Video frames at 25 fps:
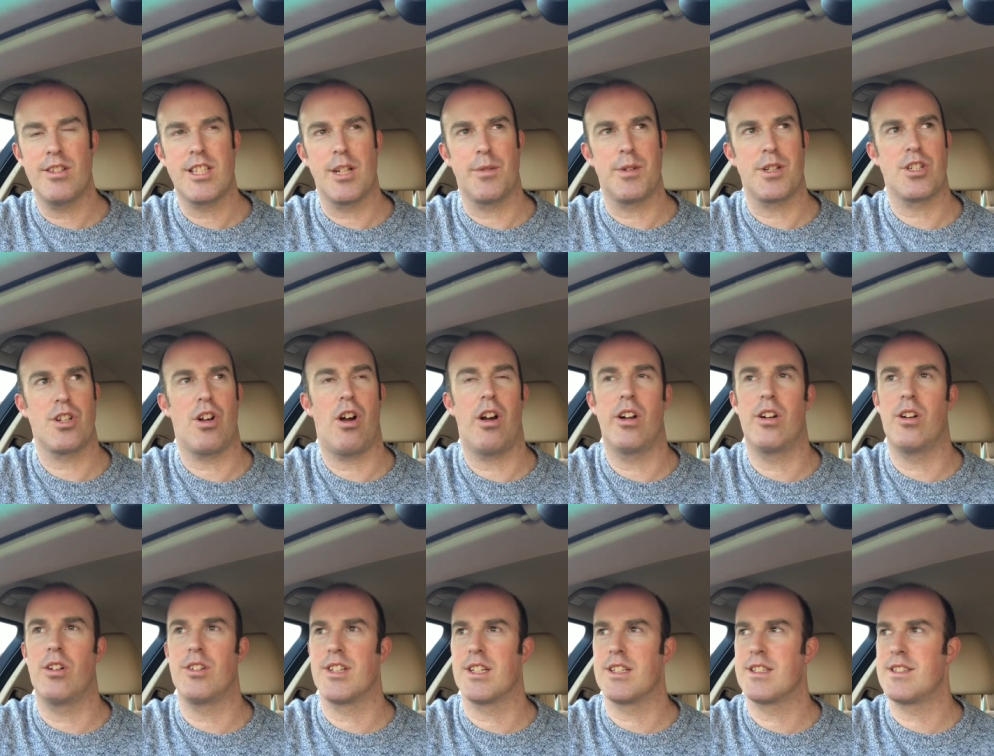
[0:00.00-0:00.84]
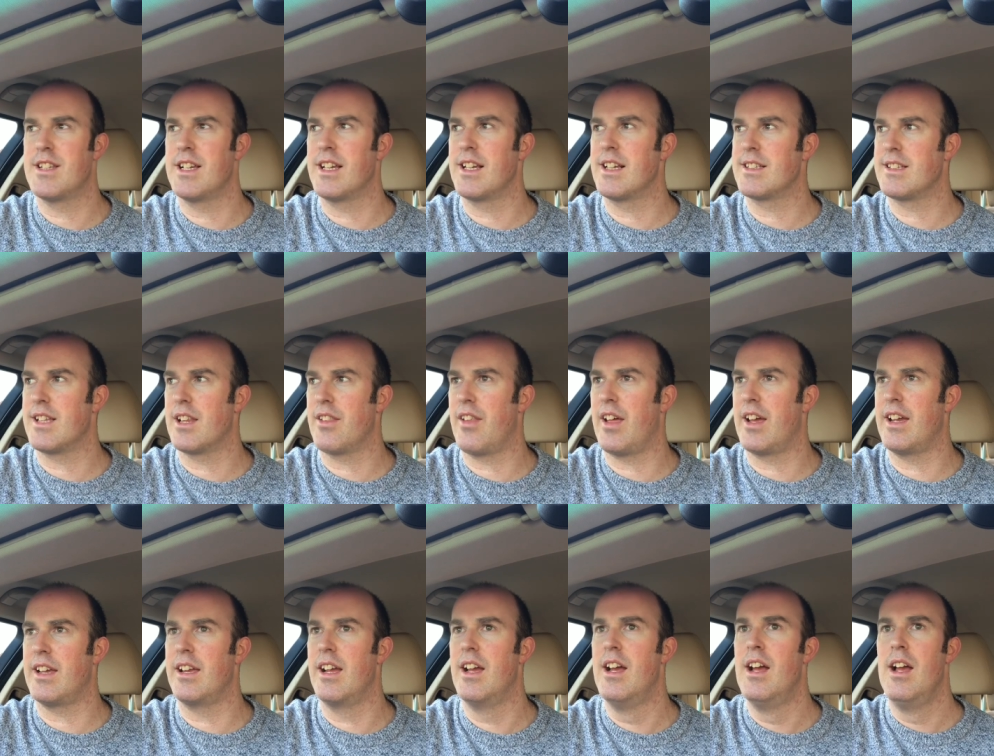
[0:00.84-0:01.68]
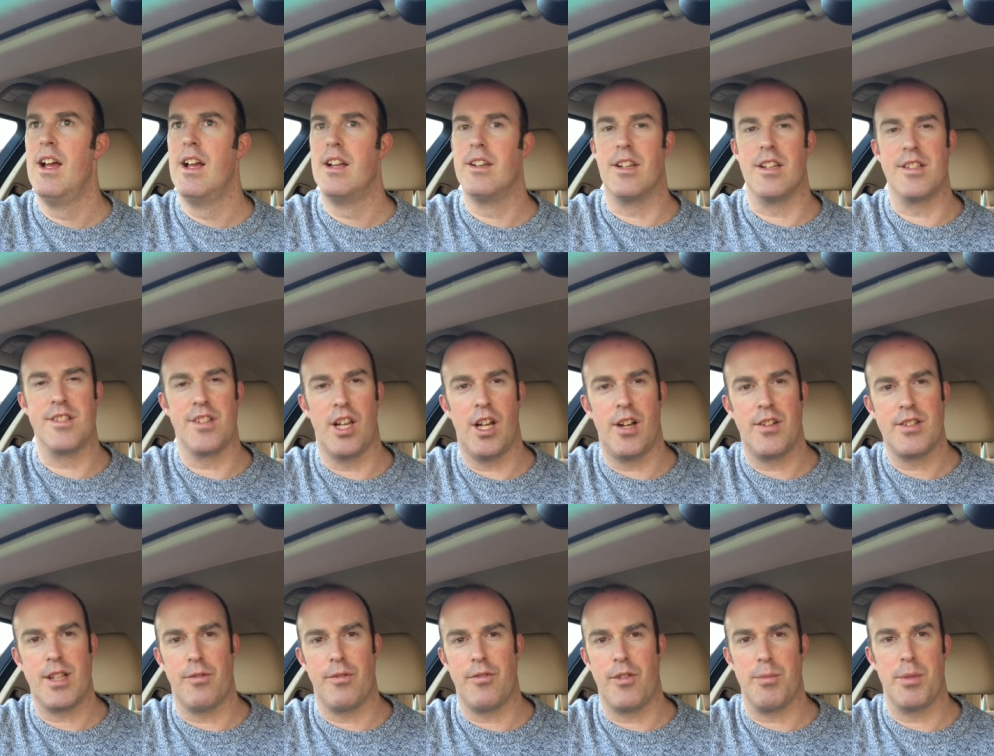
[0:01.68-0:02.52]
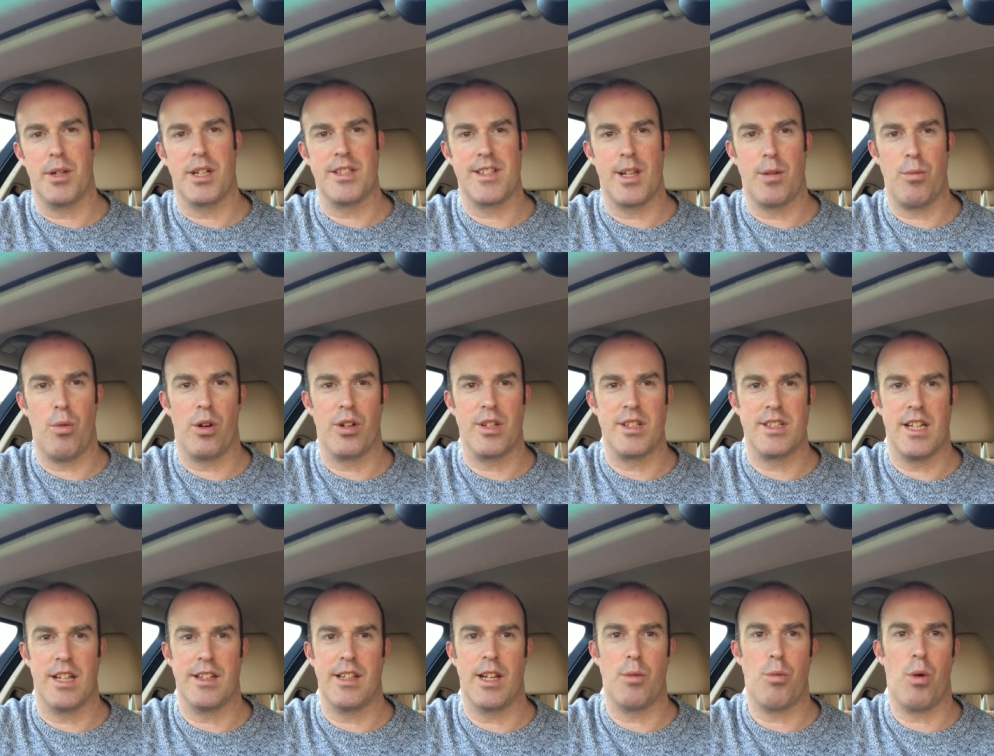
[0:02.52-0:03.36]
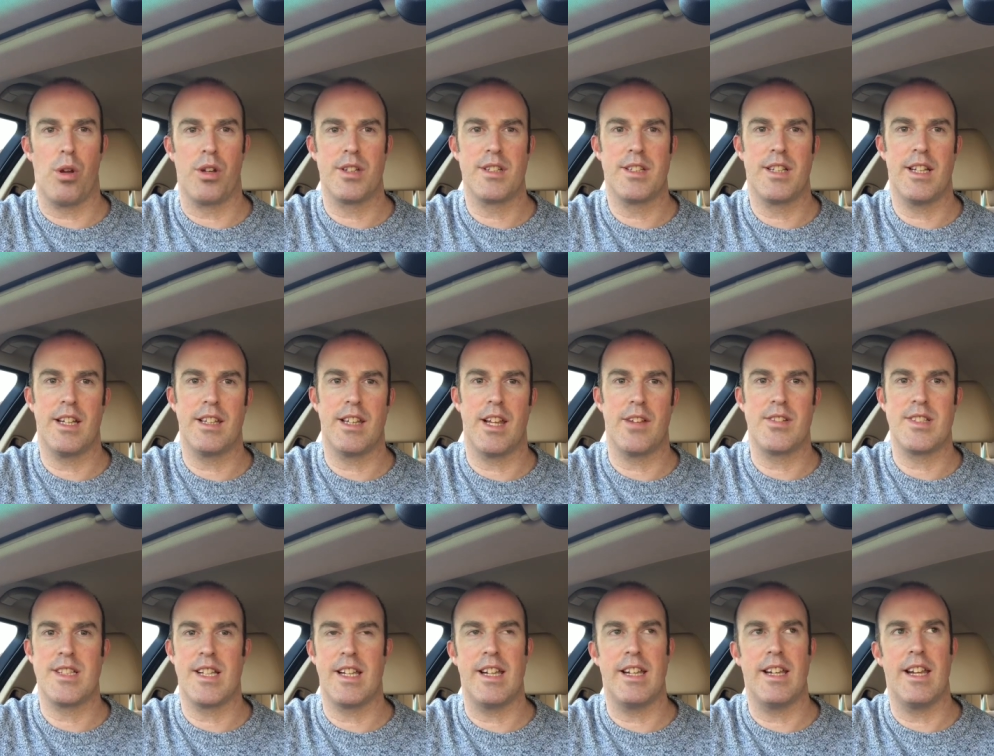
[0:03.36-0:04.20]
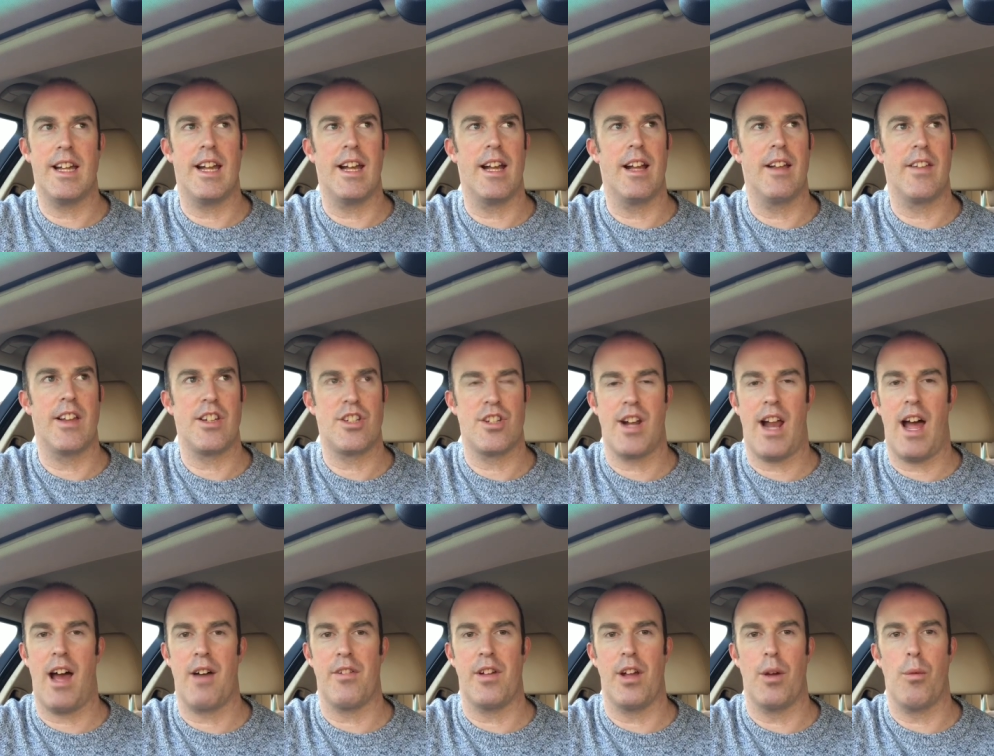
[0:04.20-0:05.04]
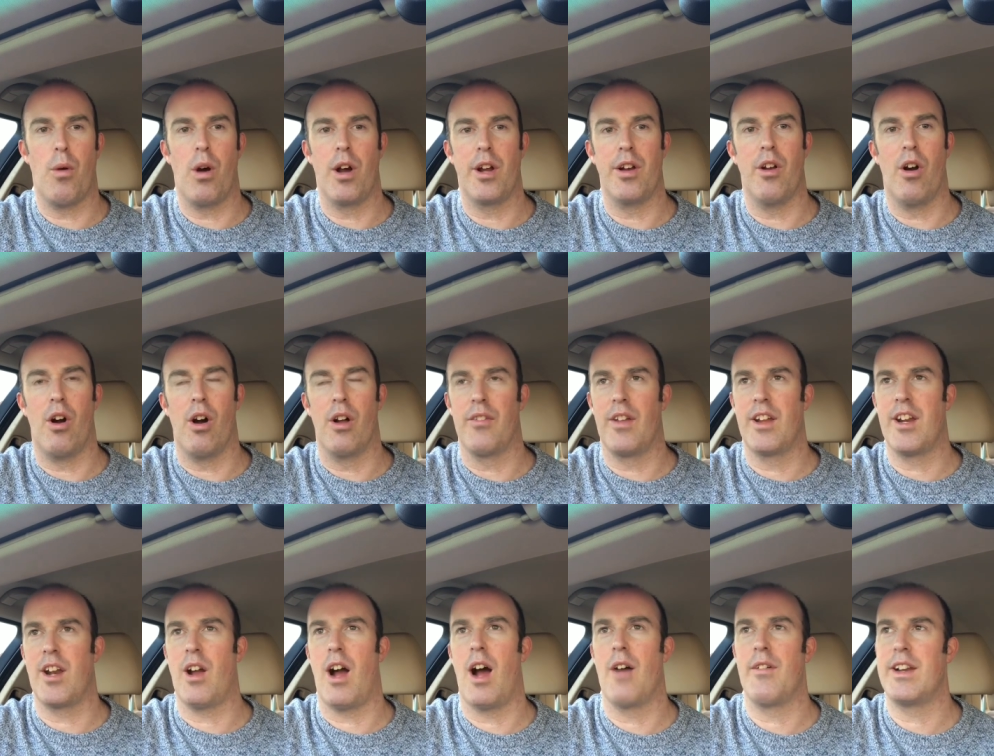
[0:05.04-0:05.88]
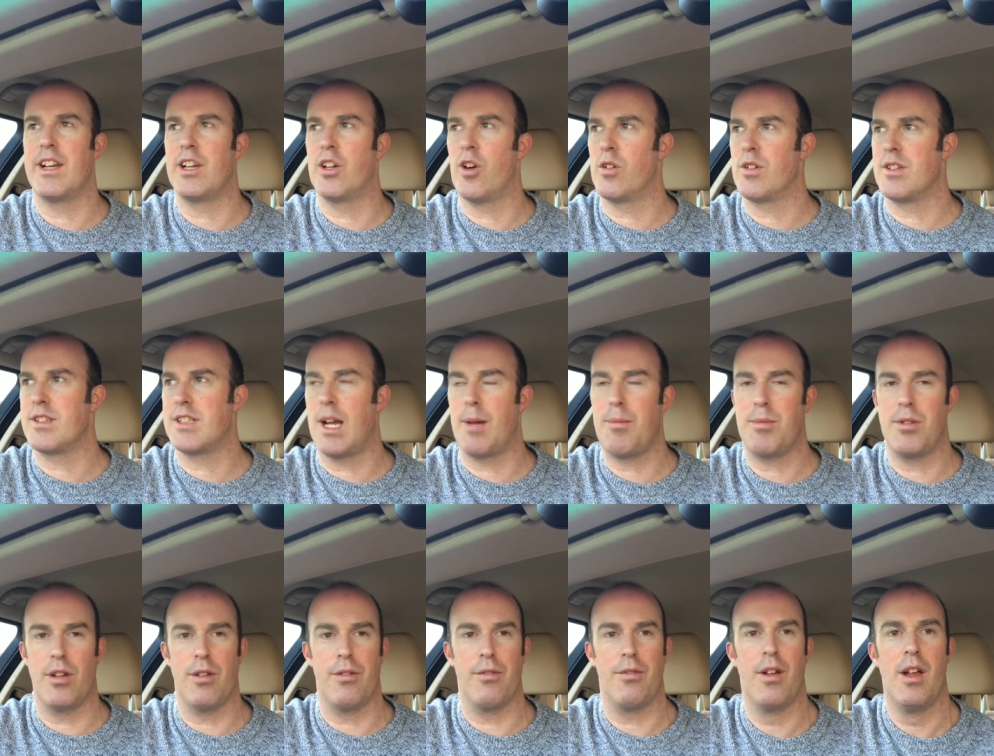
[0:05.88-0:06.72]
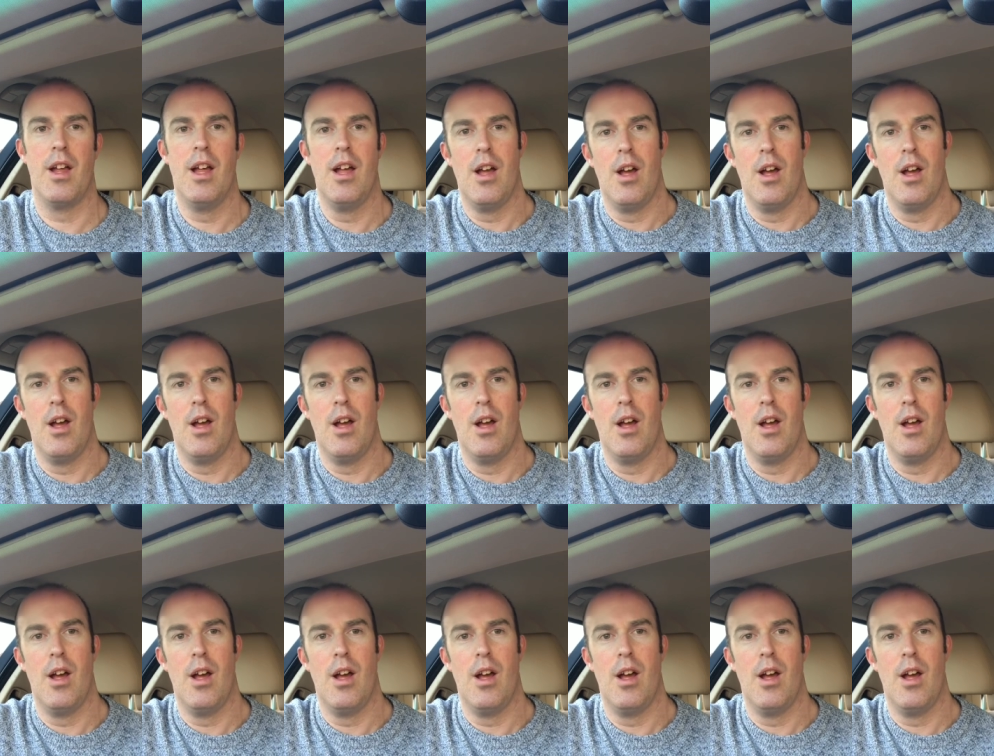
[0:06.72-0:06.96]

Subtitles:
So a child just thinks that they deserve something because they want it. They want it, they've seen it, and they should have it. Why not? They don't have any concept of